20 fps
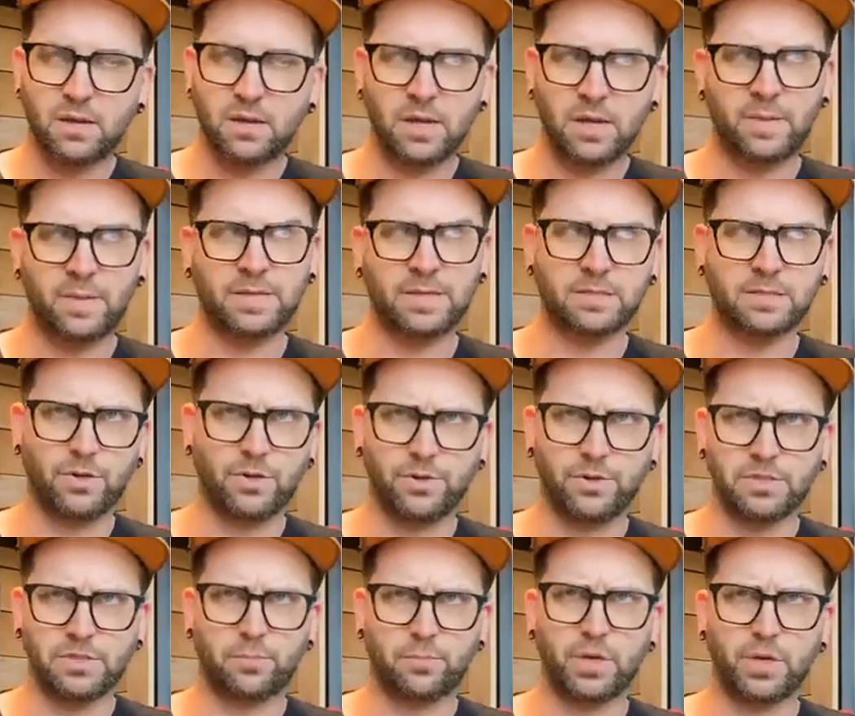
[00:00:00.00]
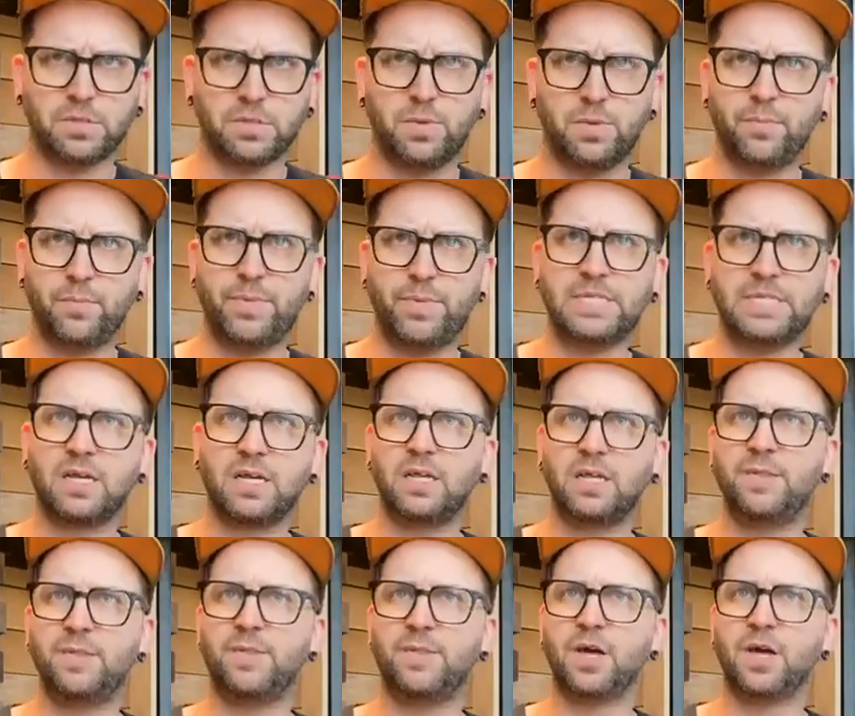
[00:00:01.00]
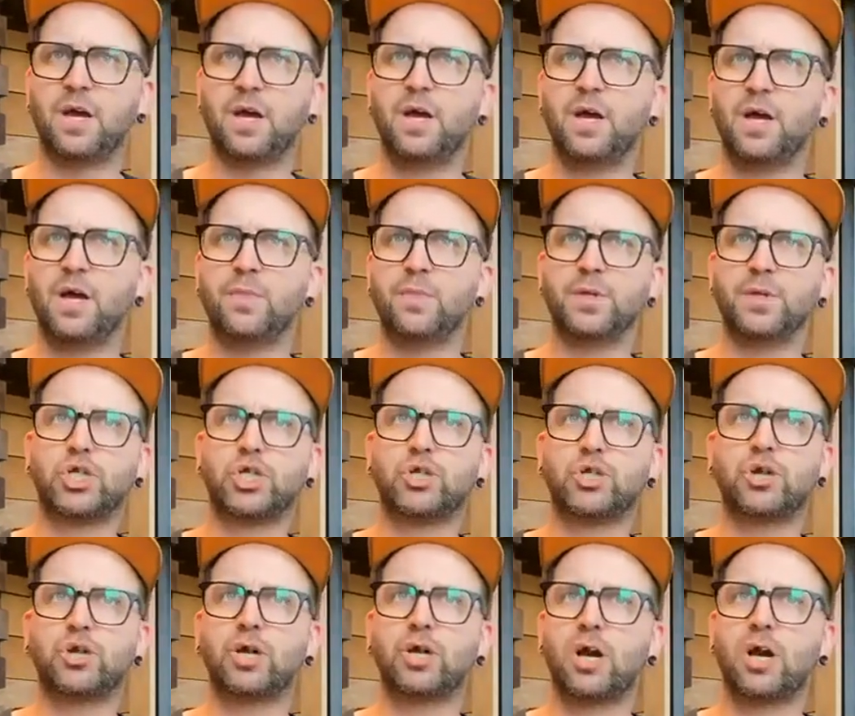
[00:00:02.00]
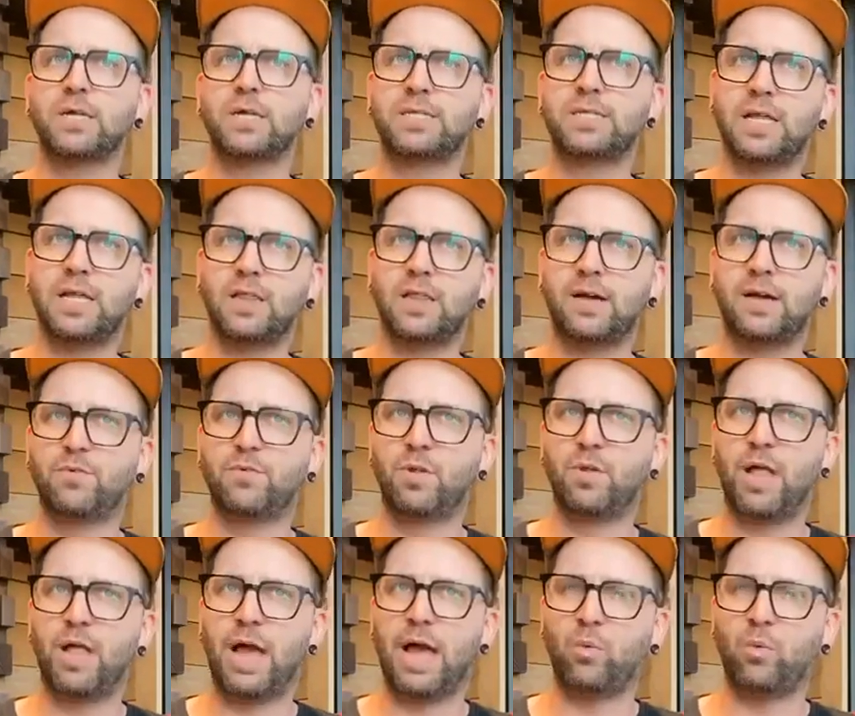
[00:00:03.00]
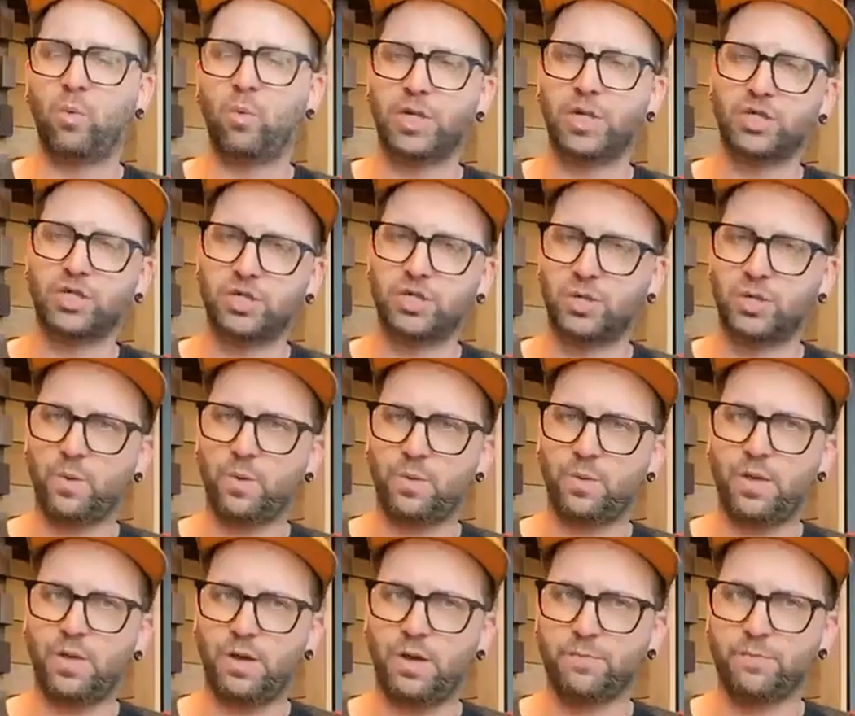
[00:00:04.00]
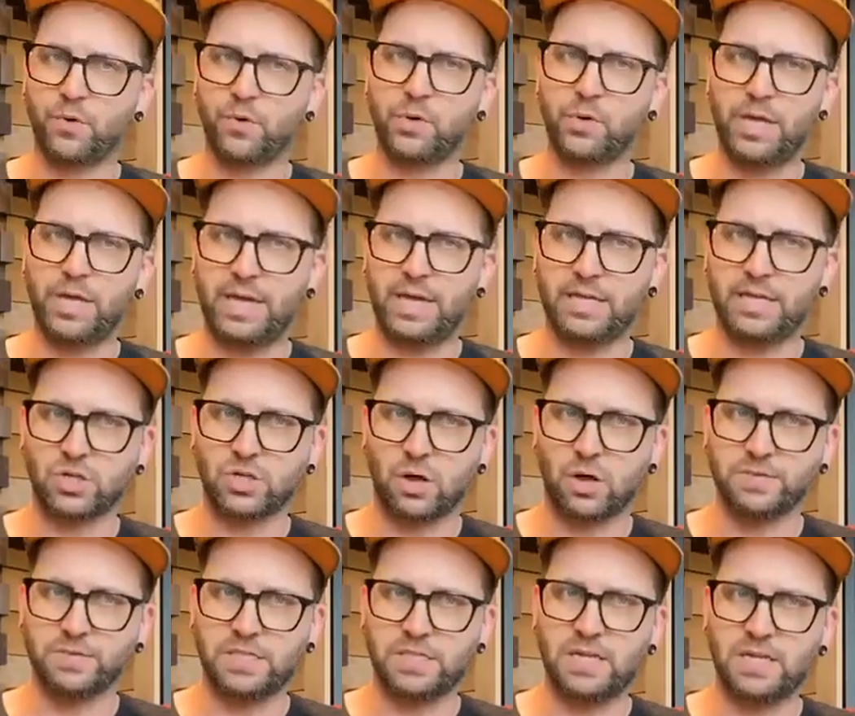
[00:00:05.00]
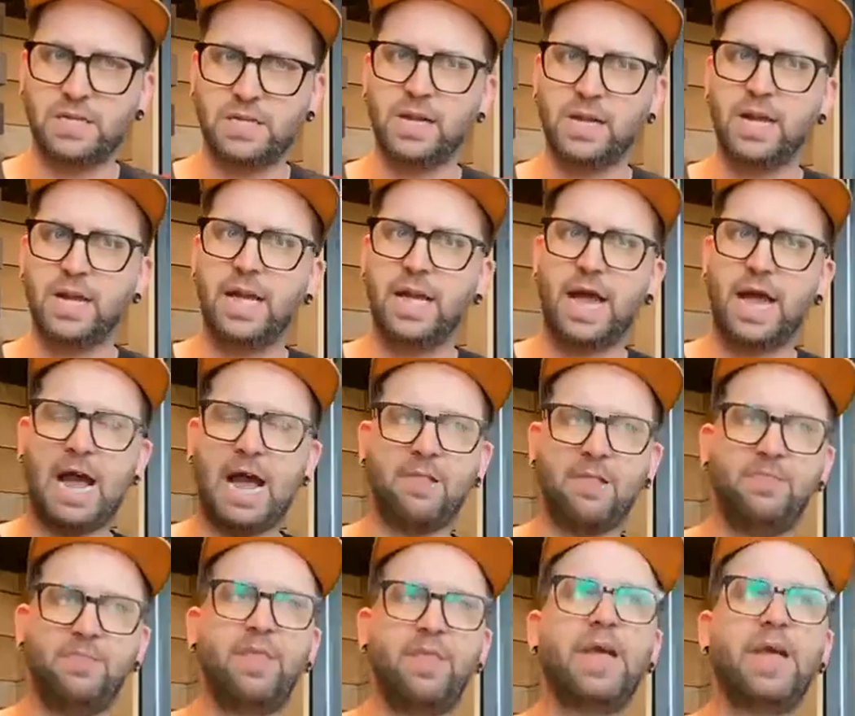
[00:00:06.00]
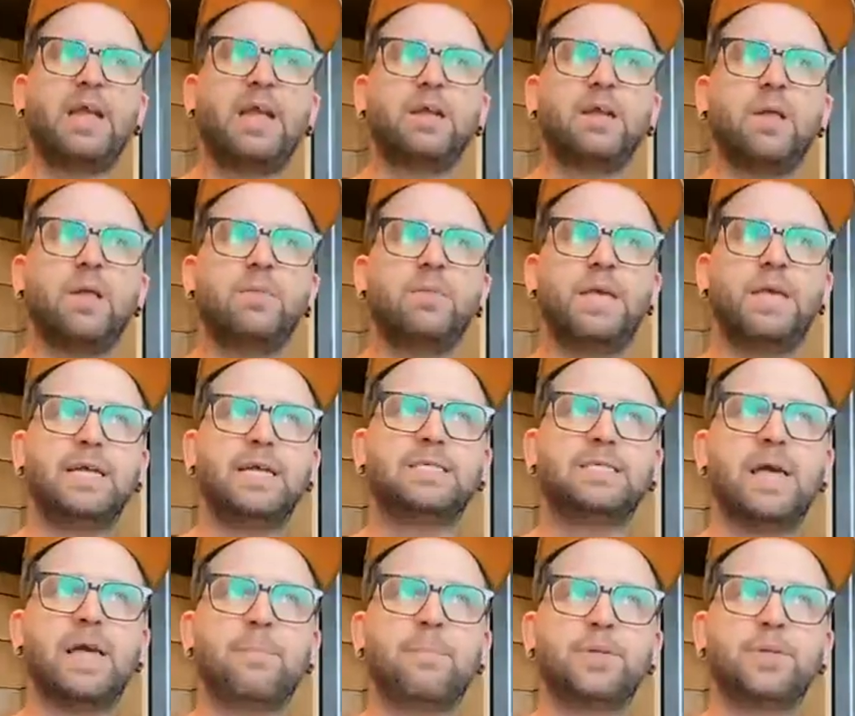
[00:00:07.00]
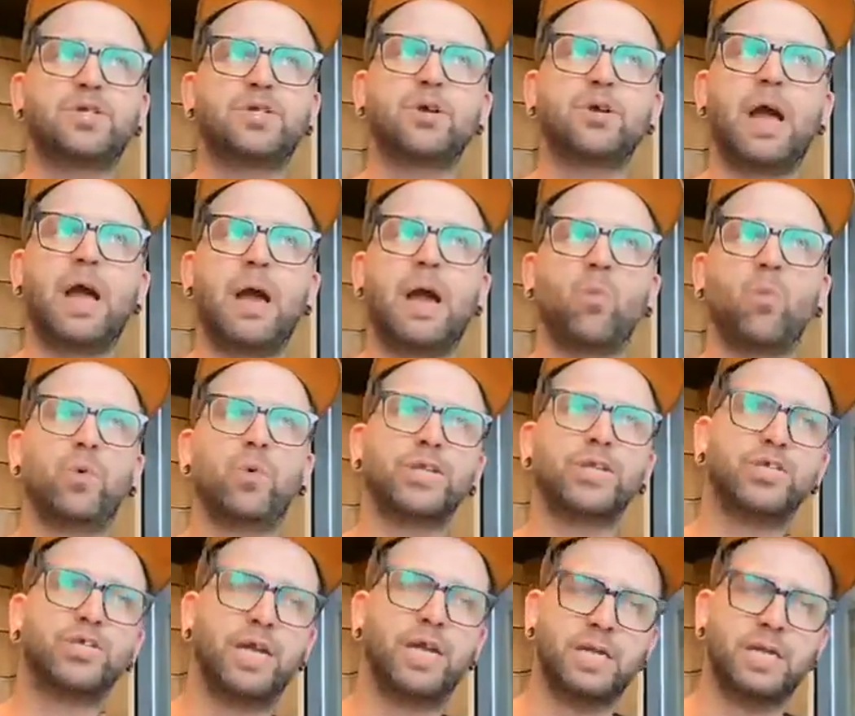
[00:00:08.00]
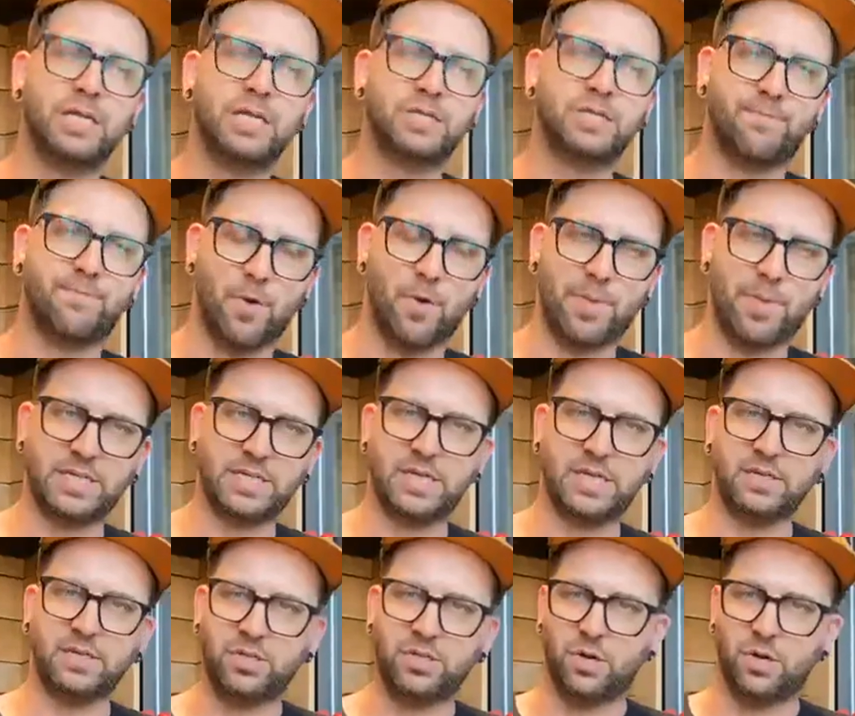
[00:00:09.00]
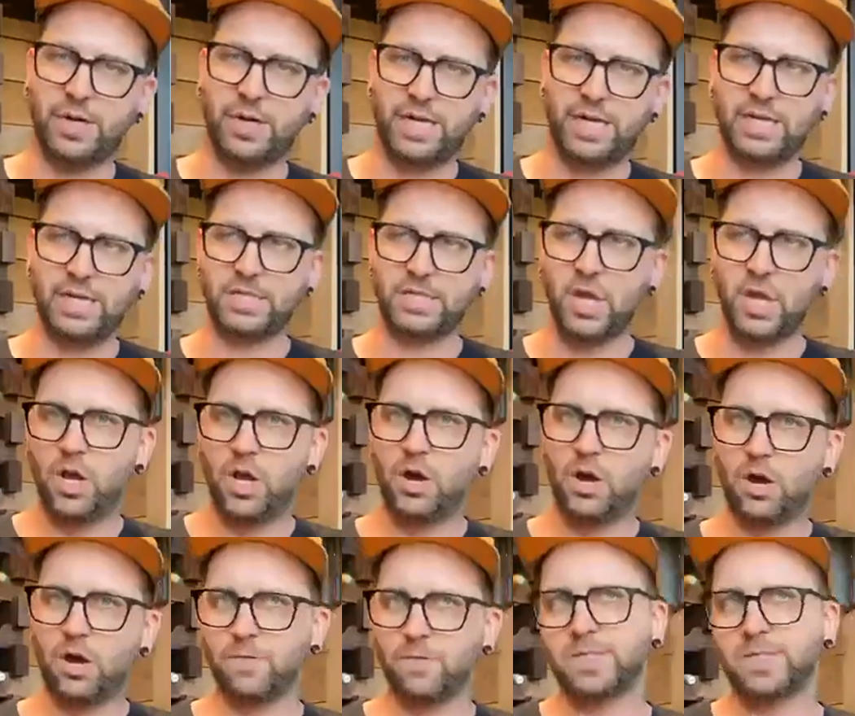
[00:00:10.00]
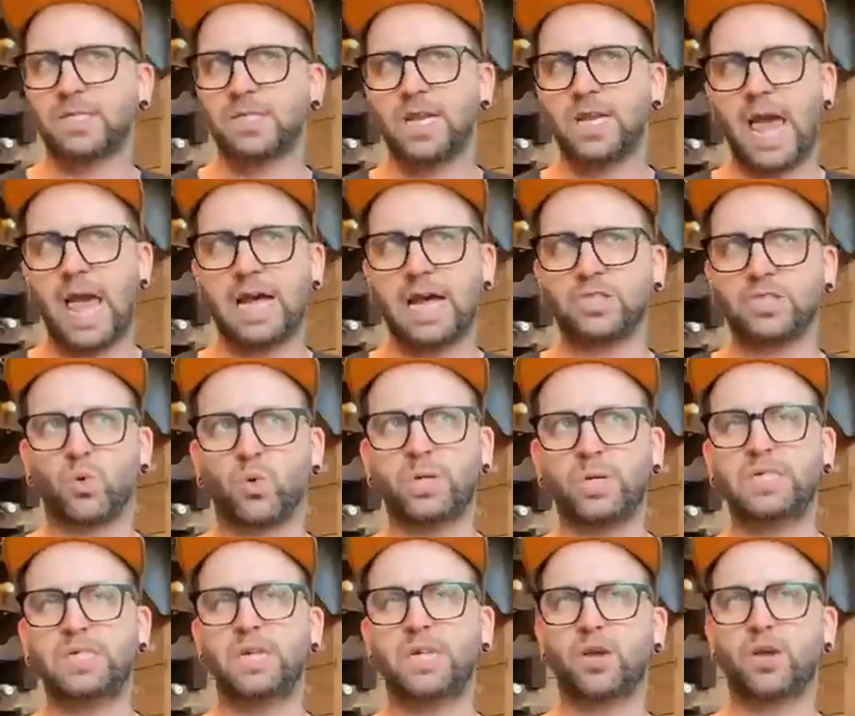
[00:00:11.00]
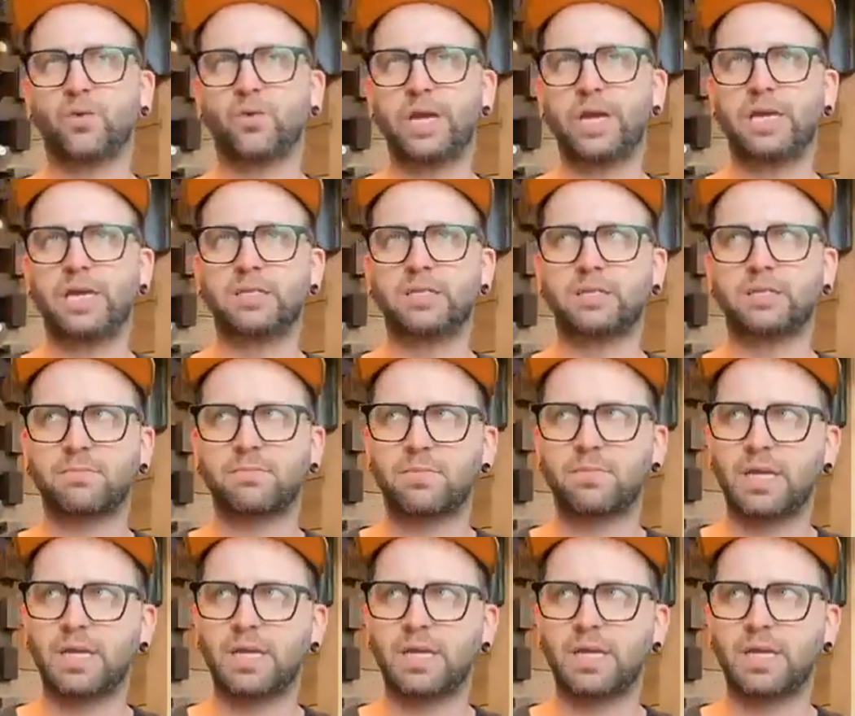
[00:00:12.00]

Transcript: I think it's degrees of Brix, but basically the, the sugar content level at which the fruit is harvested and then the temperature at which it is fermented. So it is harvested at 20 degrees.